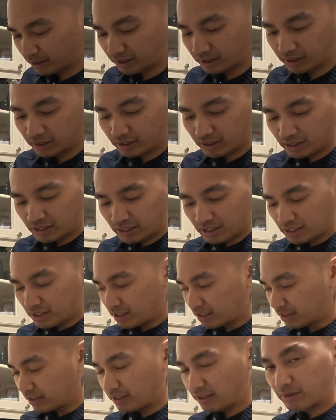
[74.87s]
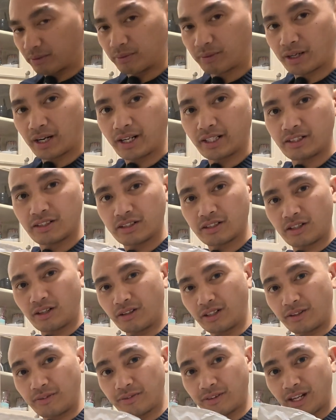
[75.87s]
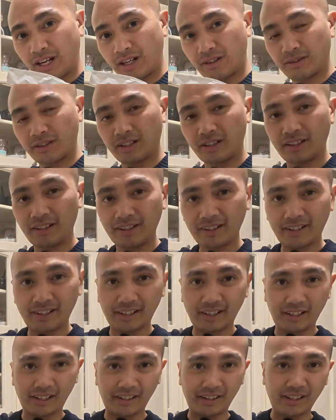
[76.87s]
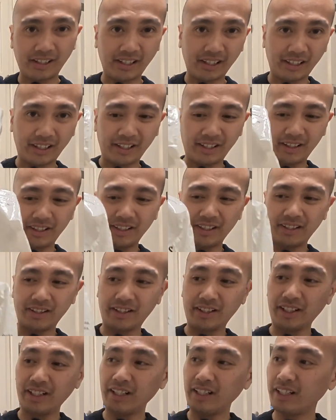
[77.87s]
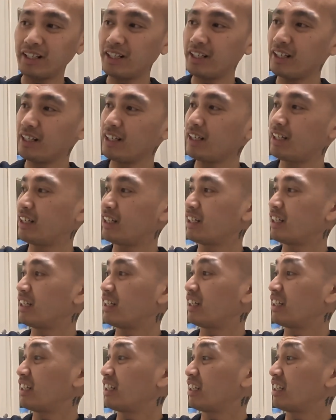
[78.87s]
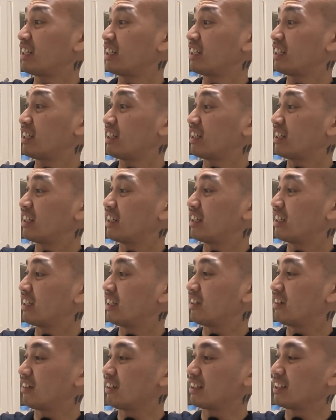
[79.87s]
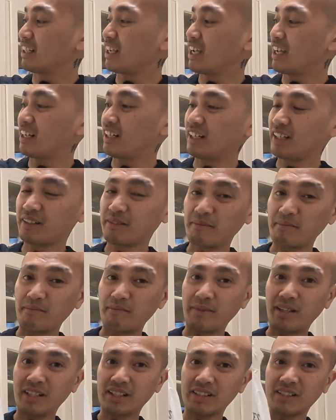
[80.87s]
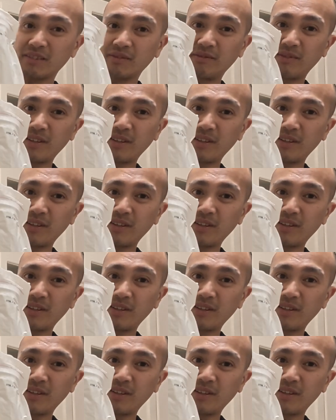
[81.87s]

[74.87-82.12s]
be the riced cauliflower and then the organic mixed